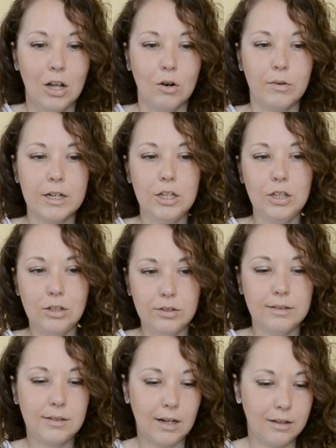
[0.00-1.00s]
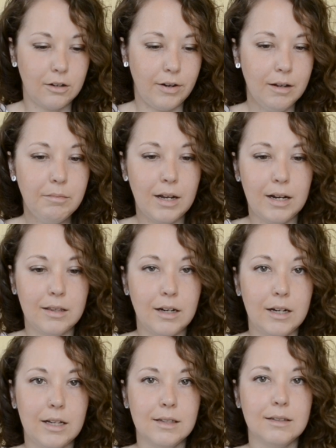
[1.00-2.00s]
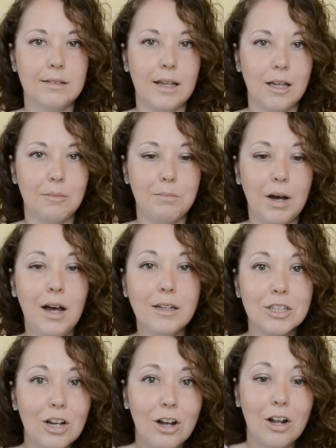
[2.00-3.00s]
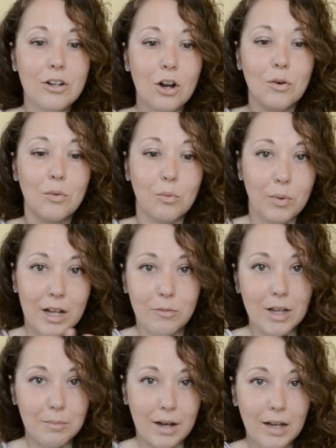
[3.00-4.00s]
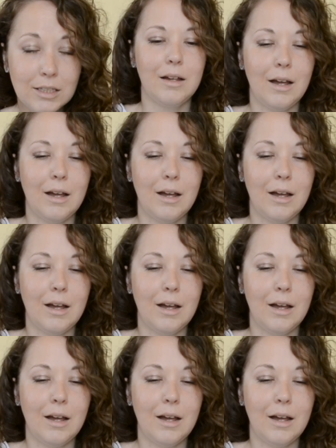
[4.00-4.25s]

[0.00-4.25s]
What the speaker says: We're going to use Telegram, and there is a bot called Railway Bot.